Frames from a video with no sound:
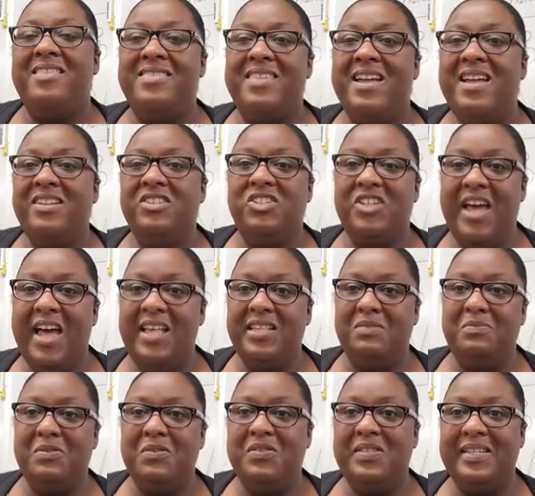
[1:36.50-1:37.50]
than
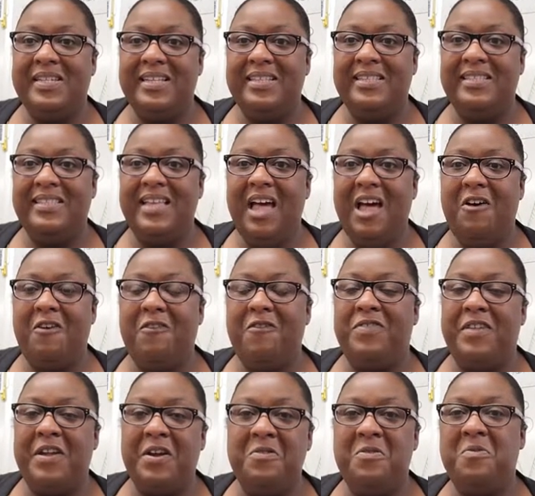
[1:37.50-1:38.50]
jazz music itself.
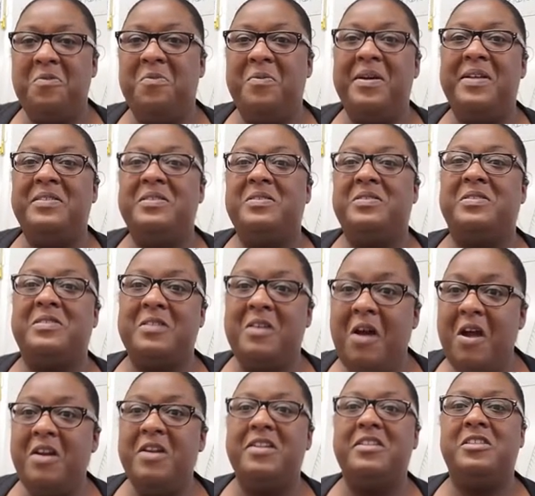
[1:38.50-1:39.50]
They're the ones who
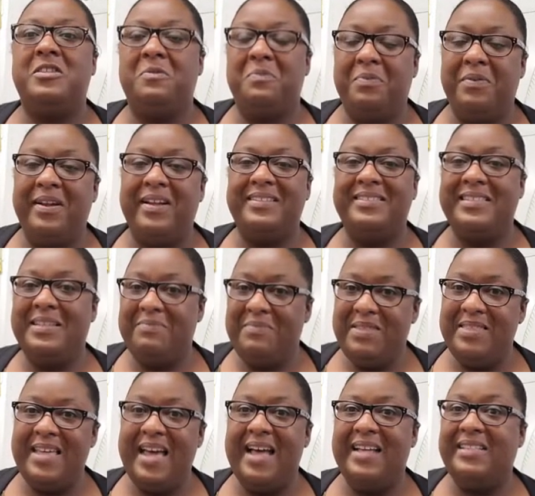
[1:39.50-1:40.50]
started to bring some
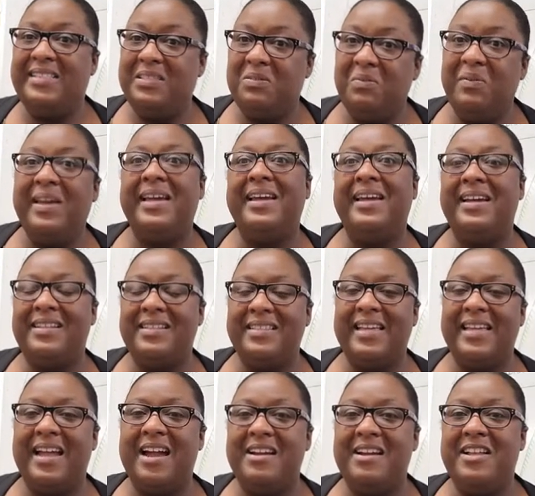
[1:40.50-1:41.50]
of that swing in
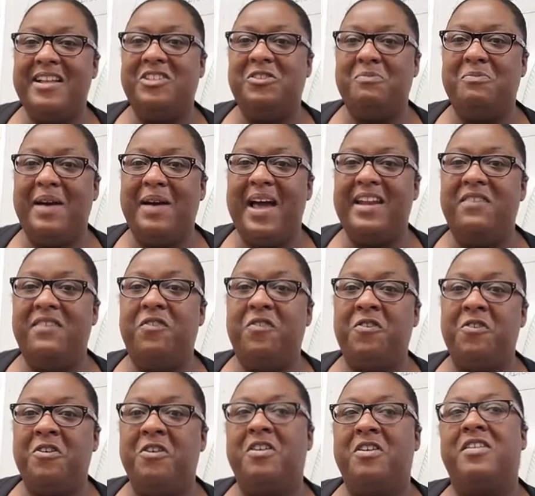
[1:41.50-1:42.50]
there that you might have
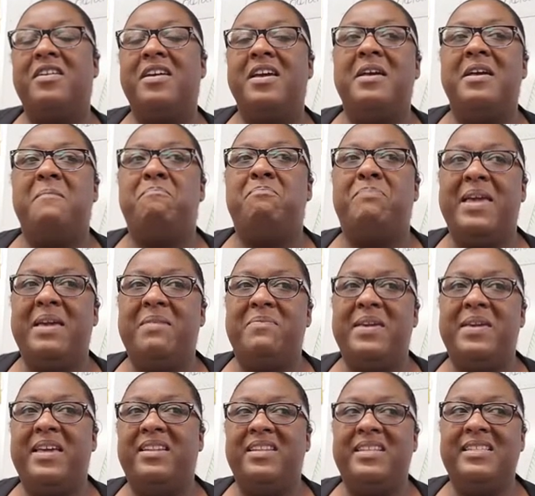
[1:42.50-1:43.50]
heard
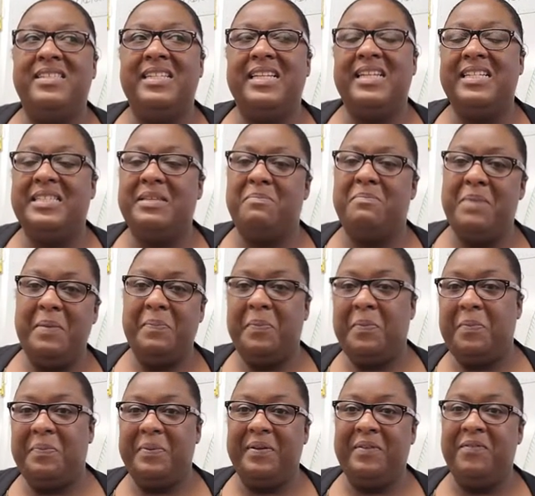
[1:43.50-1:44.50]
maybe listening to
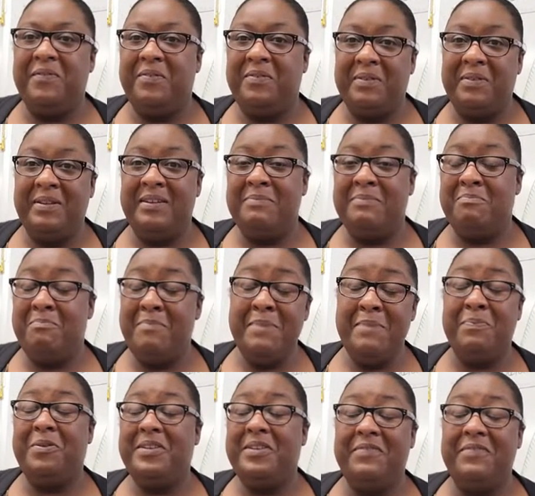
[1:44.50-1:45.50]
Maple Leaf,
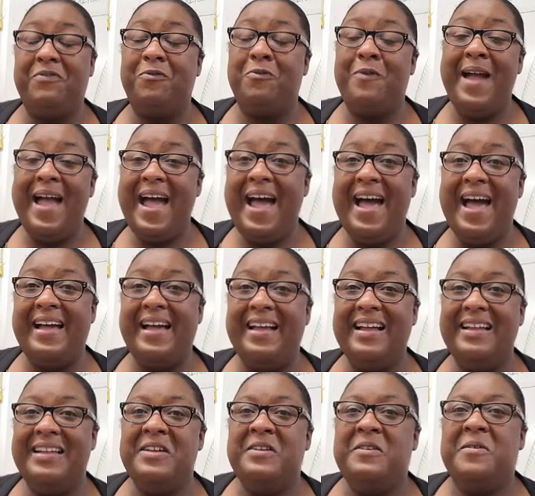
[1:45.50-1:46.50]
Maple Leaf Rag
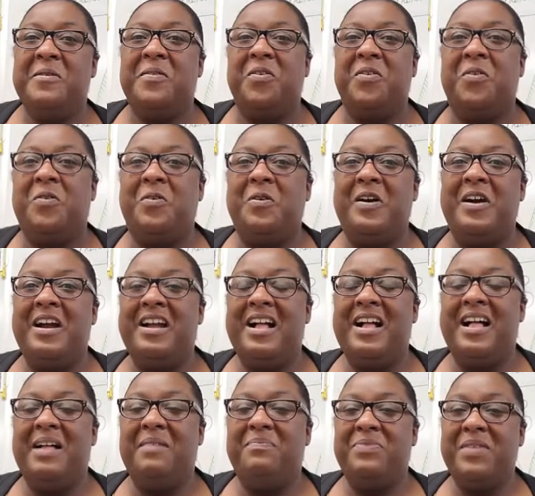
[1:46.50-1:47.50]
or
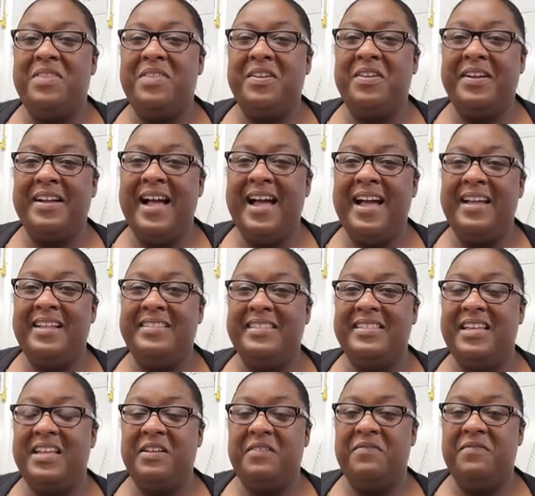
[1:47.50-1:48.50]
um, other kinds
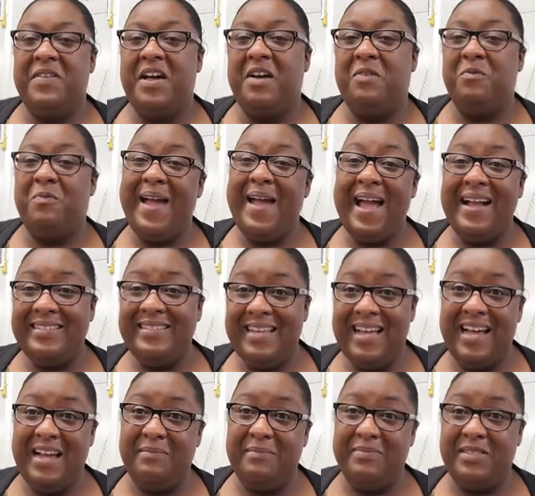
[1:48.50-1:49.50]
of uh,
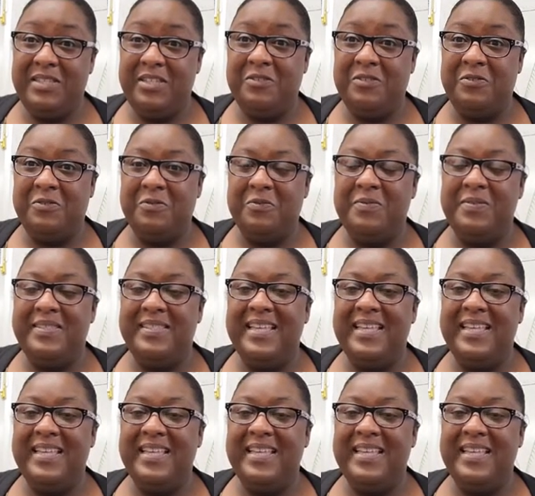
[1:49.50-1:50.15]
ragtime tunes.